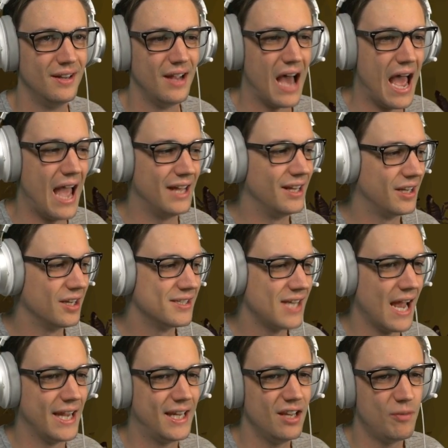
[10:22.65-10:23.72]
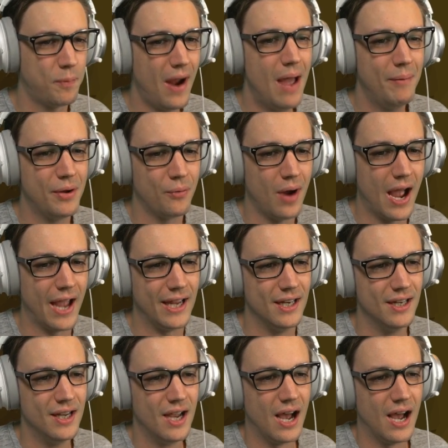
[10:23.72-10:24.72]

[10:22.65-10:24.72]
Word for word: I, because, like, he's probably right.